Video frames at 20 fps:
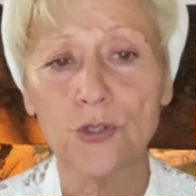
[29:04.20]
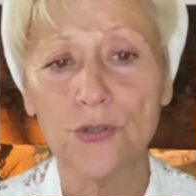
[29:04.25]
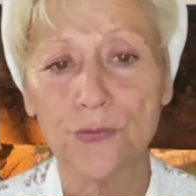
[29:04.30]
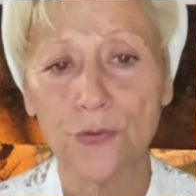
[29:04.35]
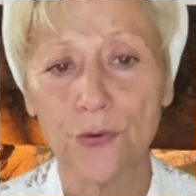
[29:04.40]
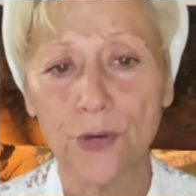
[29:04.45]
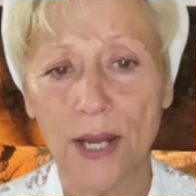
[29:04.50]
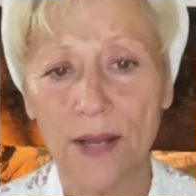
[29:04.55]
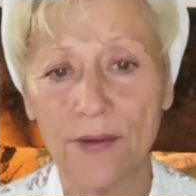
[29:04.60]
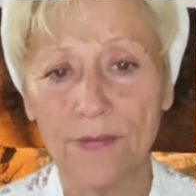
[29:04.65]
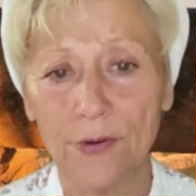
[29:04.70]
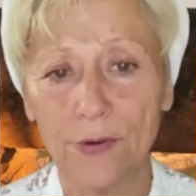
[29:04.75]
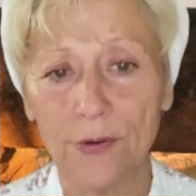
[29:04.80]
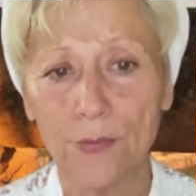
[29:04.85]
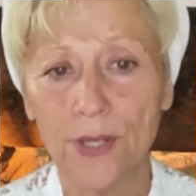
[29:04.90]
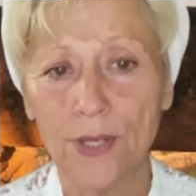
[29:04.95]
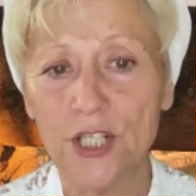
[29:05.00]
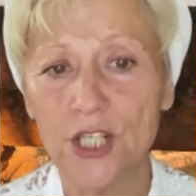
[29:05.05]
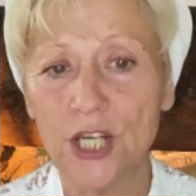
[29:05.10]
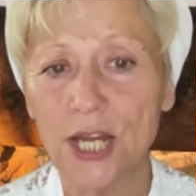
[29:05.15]
forever,
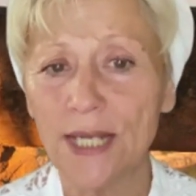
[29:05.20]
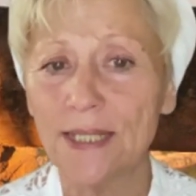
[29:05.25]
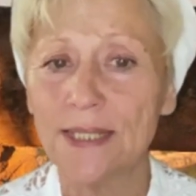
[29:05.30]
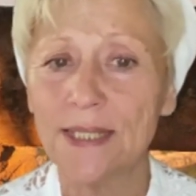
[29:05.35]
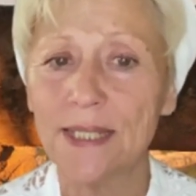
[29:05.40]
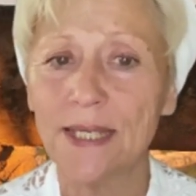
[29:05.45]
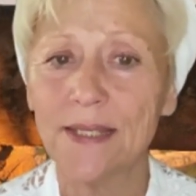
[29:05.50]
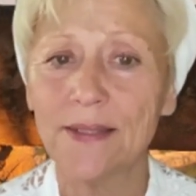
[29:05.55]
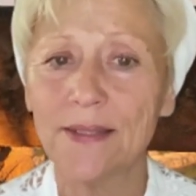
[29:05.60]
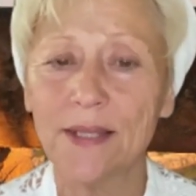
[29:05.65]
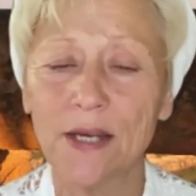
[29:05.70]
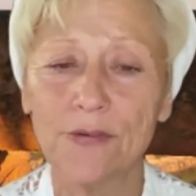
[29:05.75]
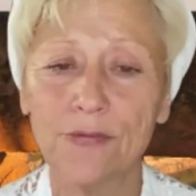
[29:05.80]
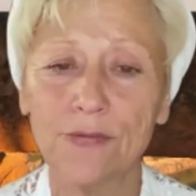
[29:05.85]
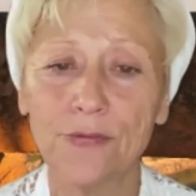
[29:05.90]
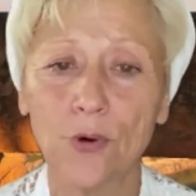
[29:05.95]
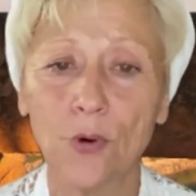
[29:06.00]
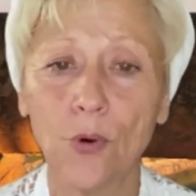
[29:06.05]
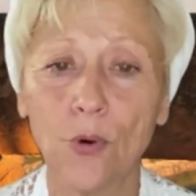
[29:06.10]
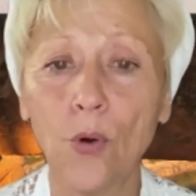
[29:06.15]
rejecting
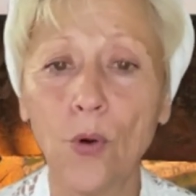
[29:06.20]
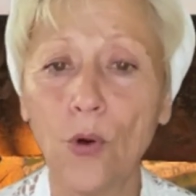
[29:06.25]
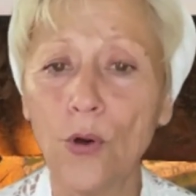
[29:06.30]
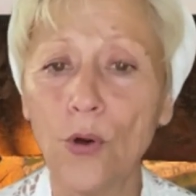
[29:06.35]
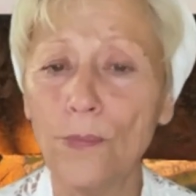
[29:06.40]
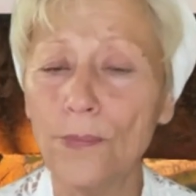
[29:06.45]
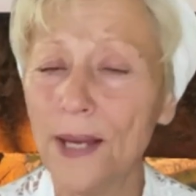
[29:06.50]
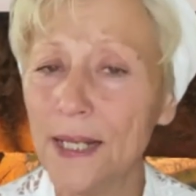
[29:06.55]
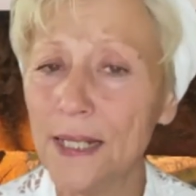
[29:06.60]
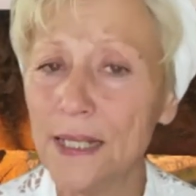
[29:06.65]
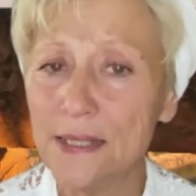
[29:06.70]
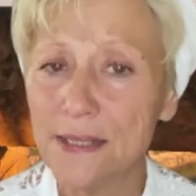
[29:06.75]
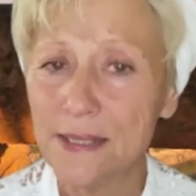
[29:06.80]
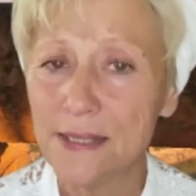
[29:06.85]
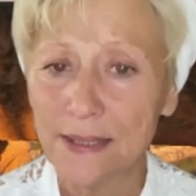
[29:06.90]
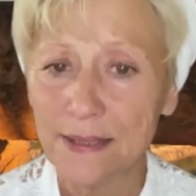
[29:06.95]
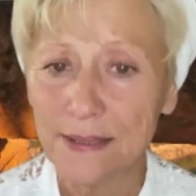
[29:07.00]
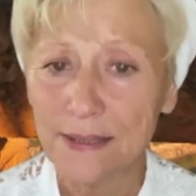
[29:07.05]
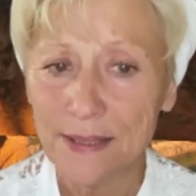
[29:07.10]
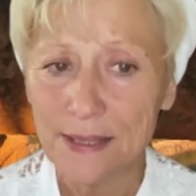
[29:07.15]
therefore all malice
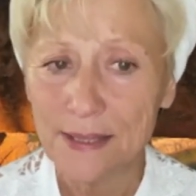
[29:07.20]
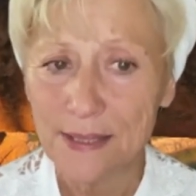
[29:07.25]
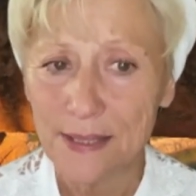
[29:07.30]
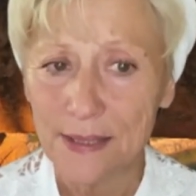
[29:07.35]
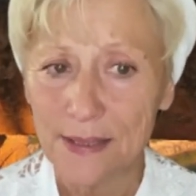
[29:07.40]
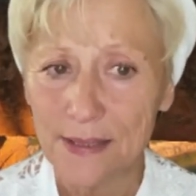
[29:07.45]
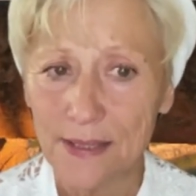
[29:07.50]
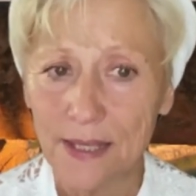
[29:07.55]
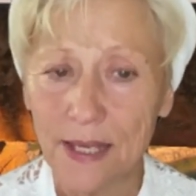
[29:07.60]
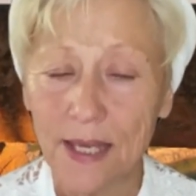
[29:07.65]
and deceit,